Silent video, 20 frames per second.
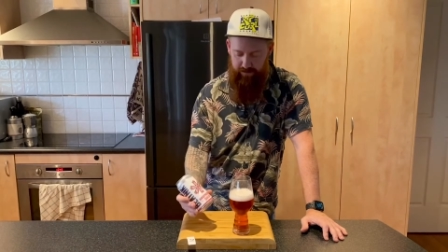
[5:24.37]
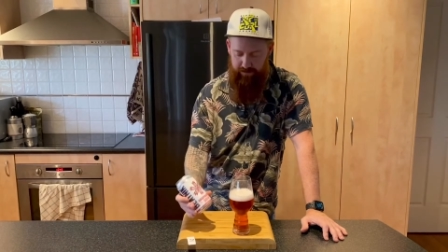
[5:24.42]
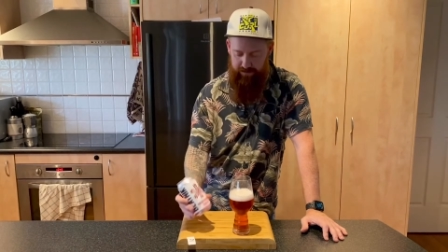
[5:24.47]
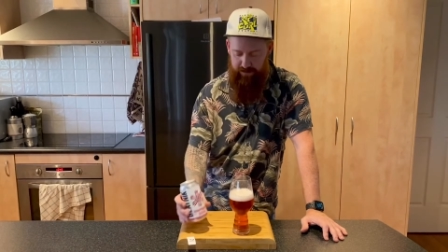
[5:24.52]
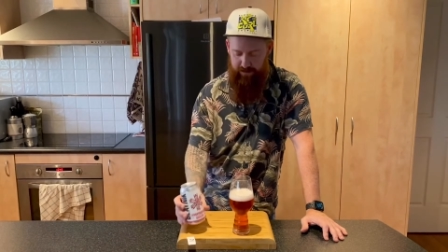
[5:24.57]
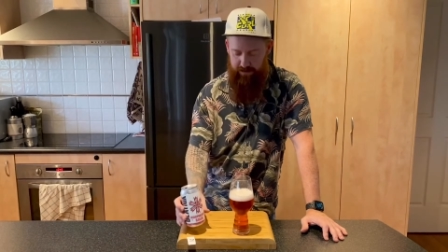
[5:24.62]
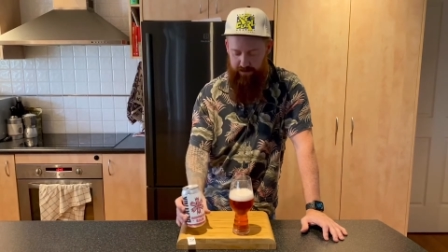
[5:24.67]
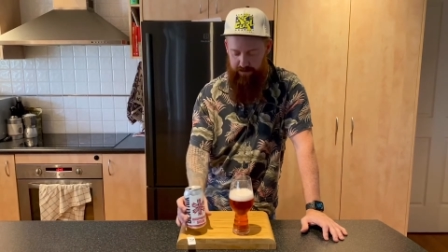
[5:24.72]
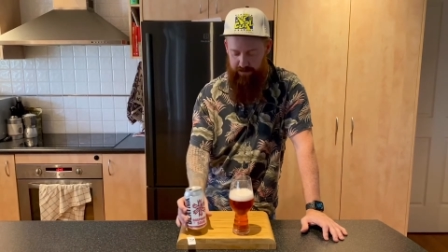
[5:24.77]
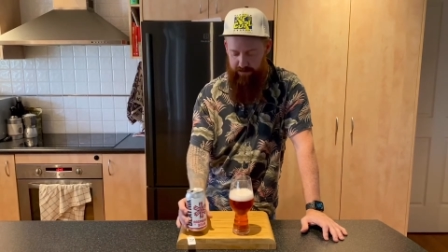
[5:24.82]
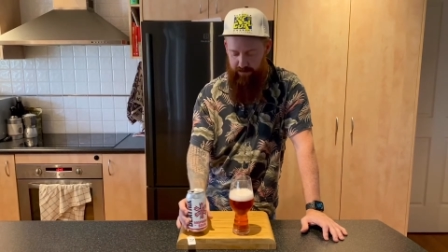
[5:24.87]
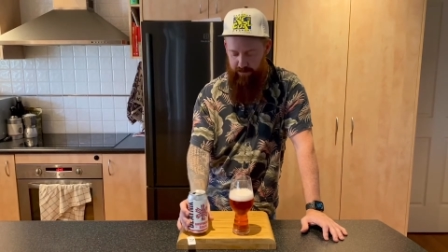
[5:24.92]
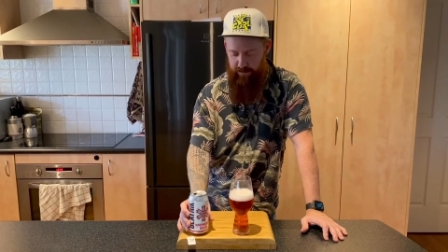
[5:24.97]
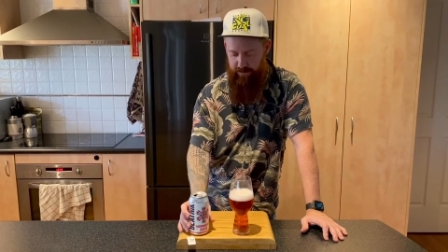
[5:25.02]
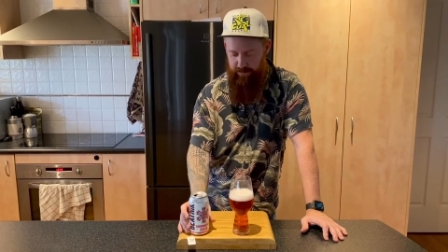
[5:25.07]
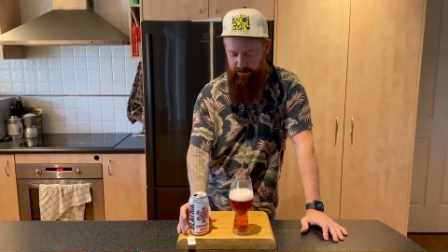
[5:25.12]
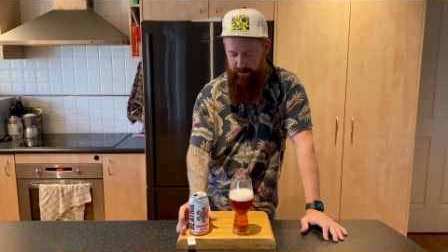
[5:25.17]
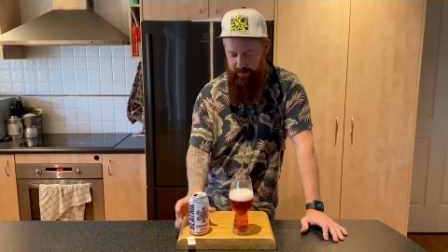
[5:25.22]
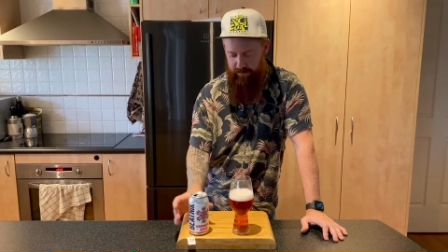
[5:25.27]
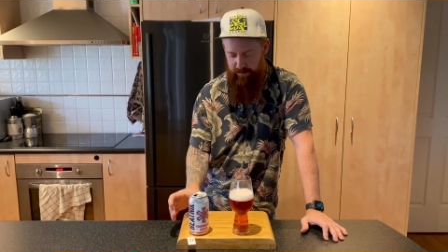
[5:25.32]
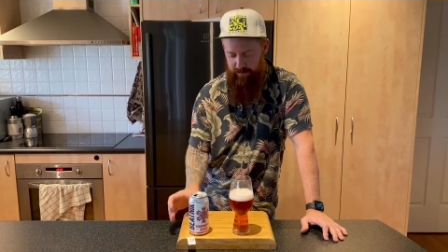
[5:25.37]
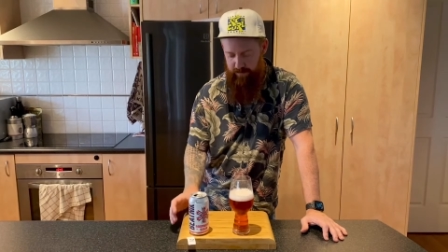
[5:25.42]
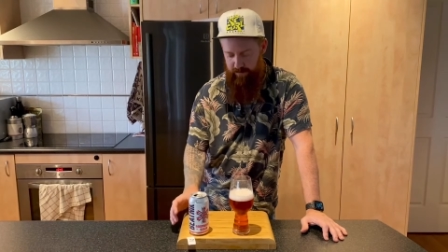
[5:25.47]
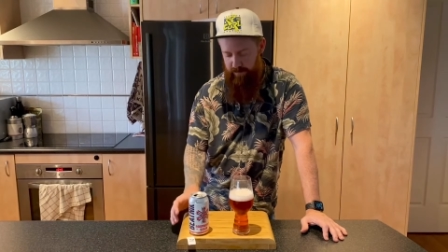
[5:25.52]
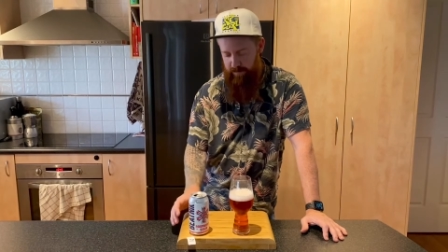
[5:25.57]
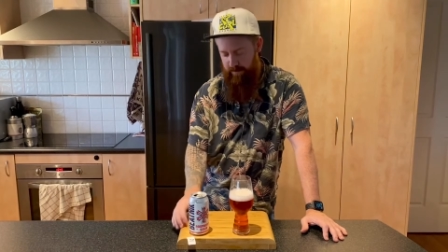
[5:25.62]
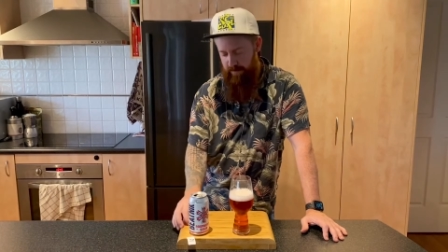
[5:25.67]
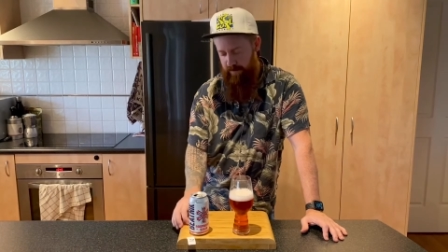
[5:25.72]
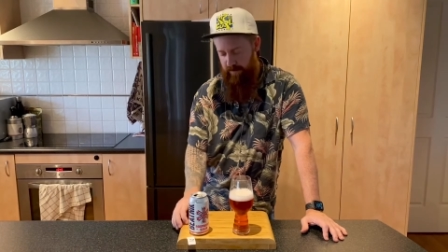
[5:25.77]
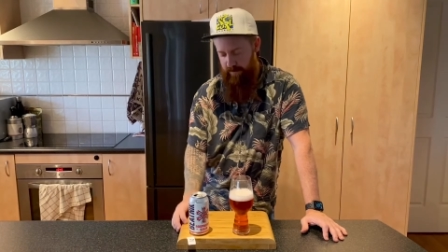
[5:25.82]
out there, so I think
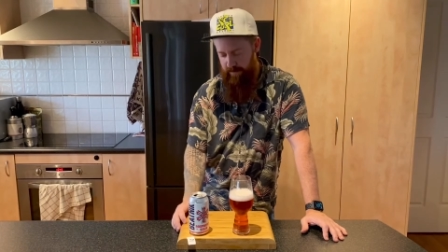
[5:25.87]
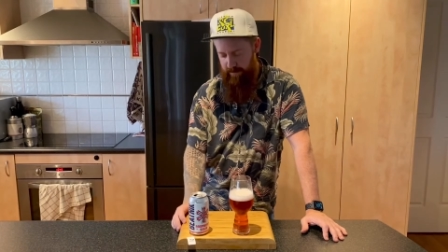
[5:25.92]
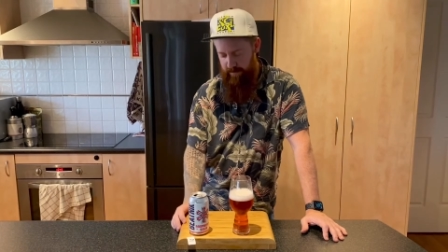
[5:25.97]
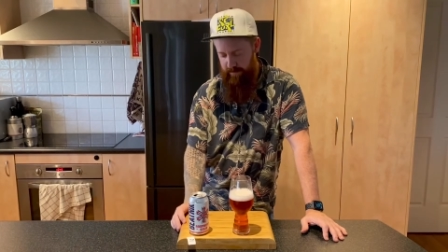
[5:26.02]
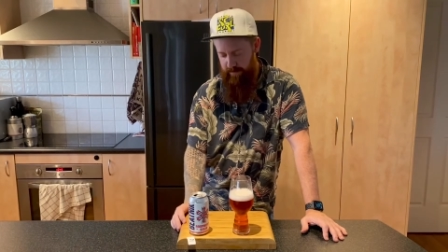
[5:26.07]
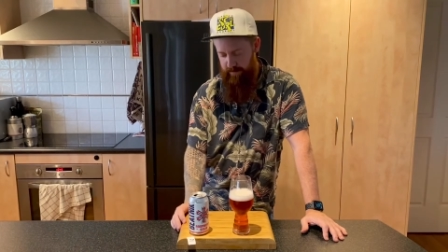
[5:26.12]
uh,